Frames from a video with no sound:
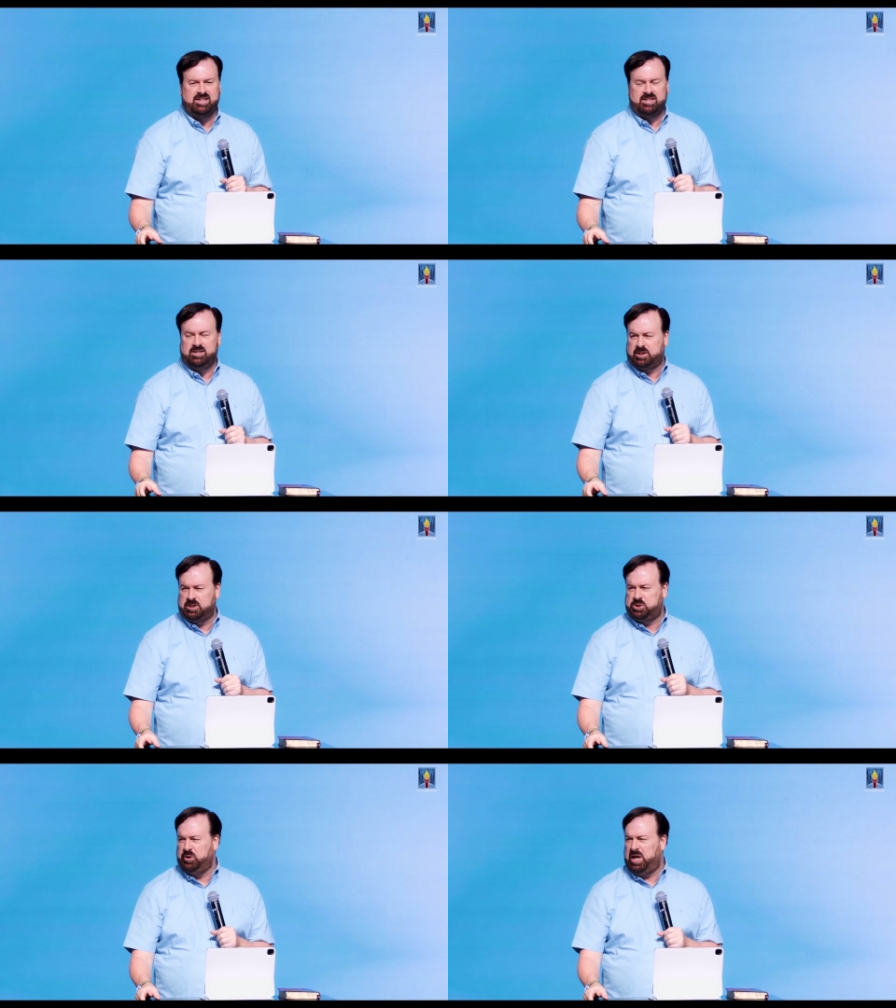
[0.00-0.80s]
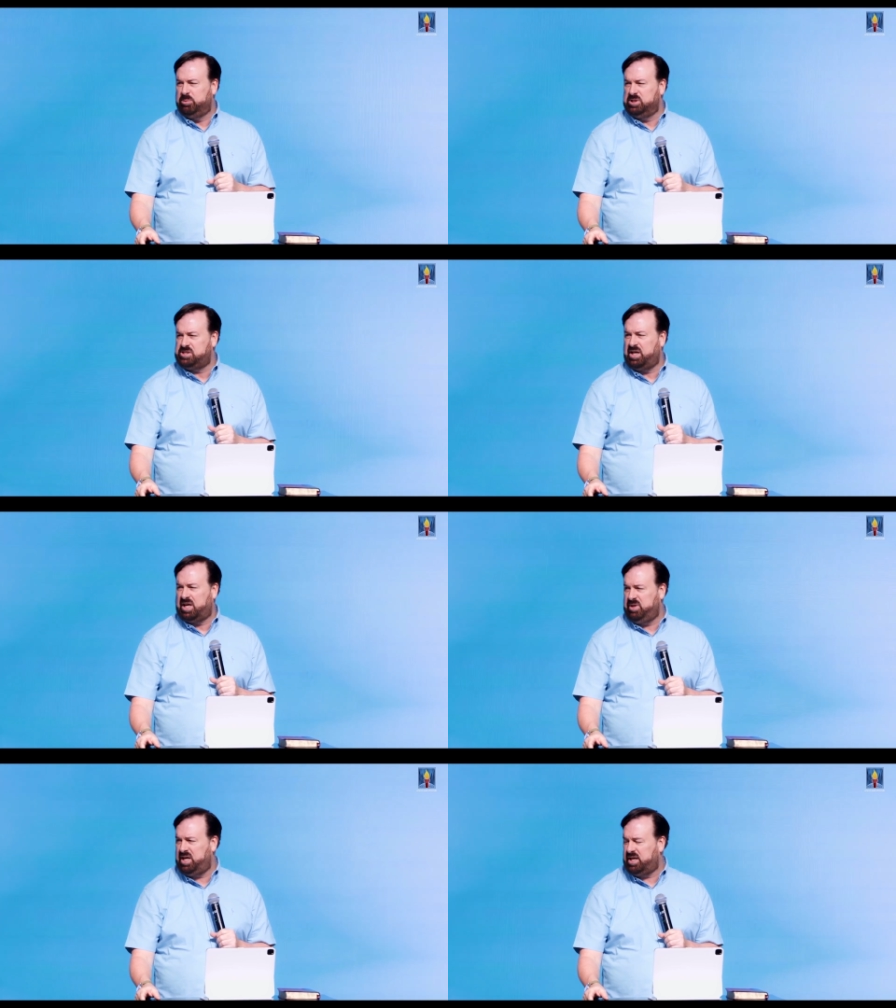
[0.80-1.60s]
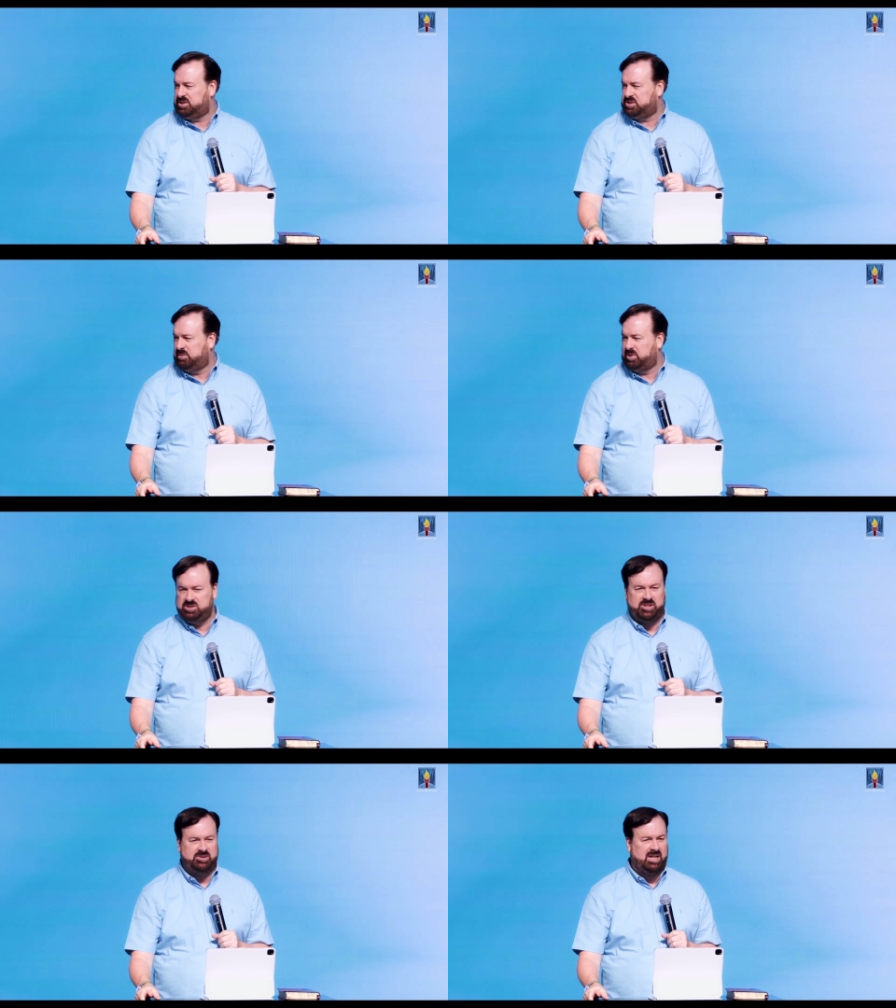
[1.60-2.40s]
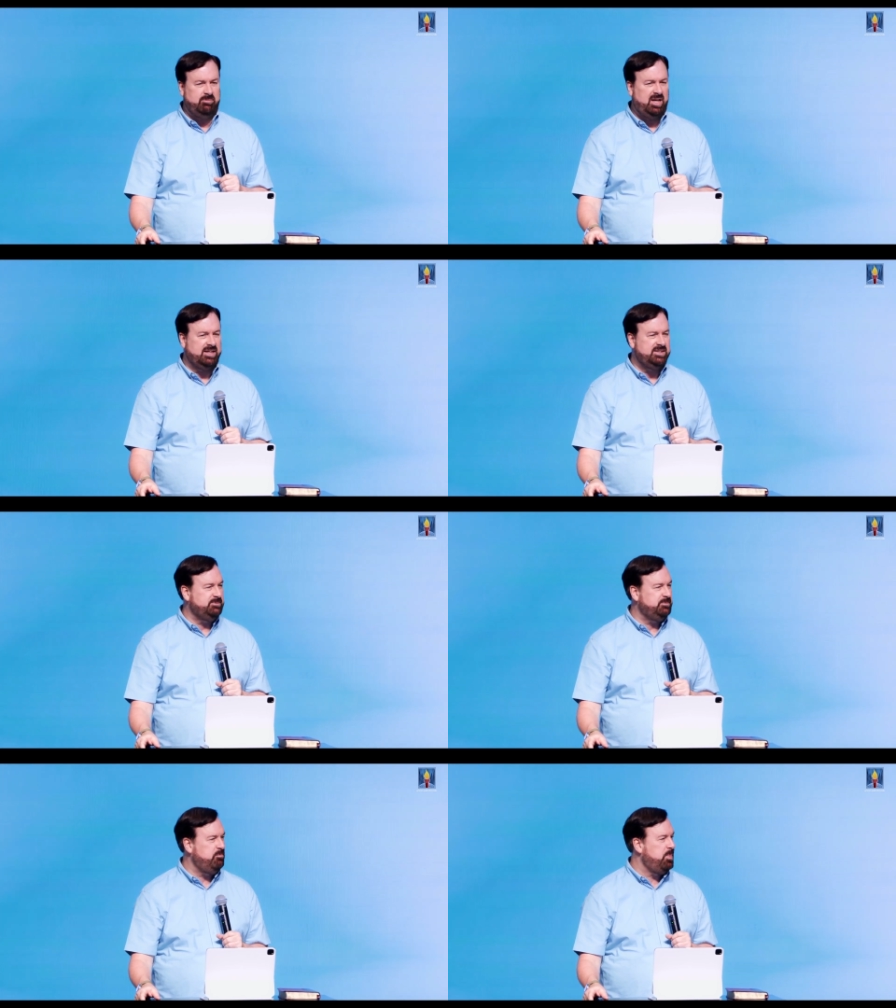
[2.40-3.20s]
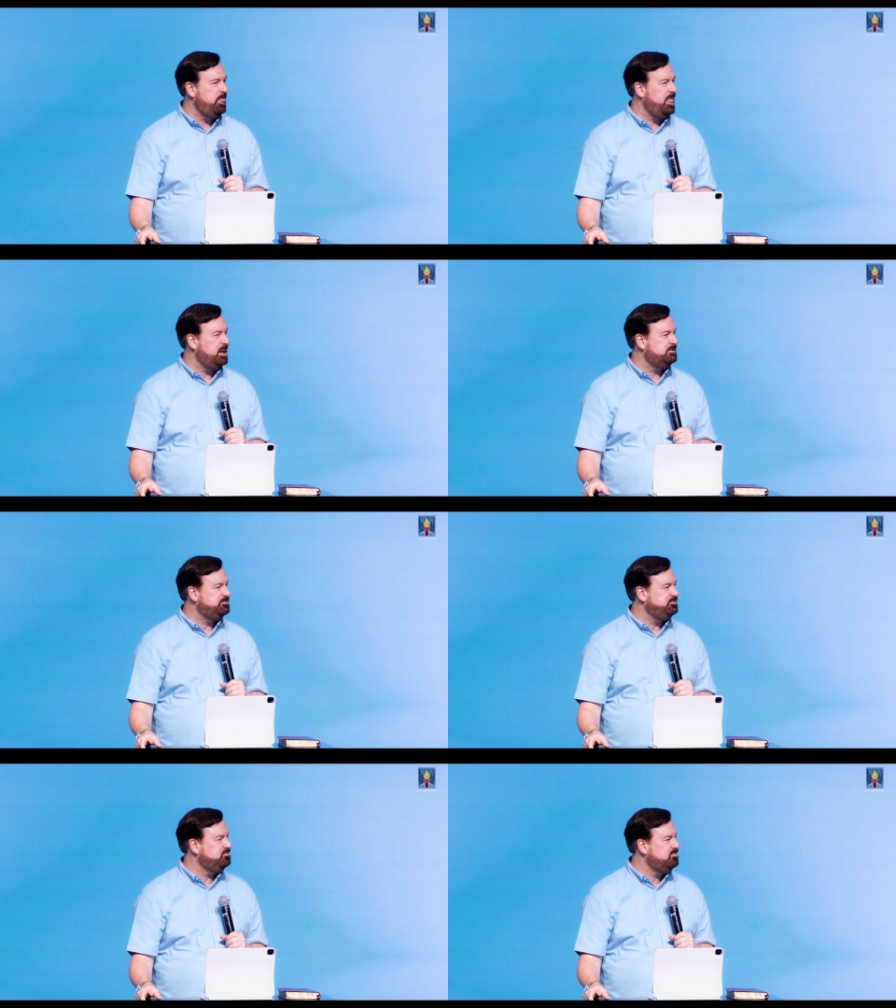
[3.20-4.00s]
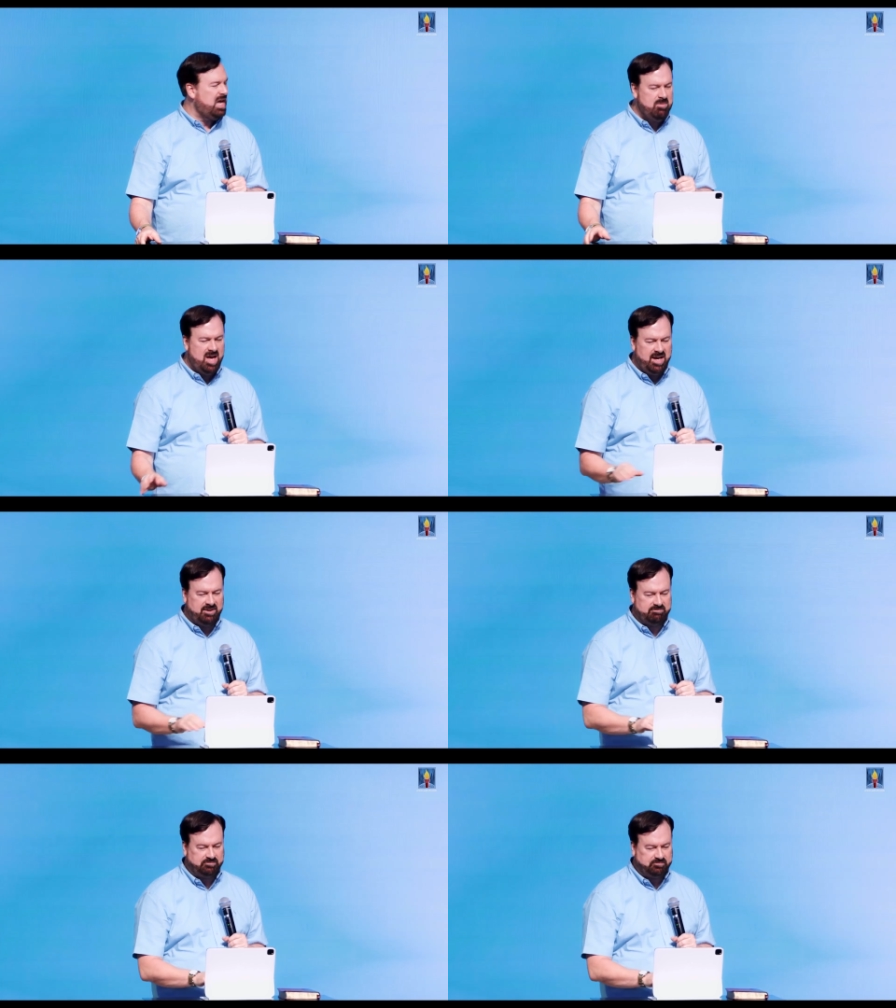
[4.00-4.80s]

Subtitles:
Look at your neighbor and say, "I'm next. How about you? I'm next." Amen.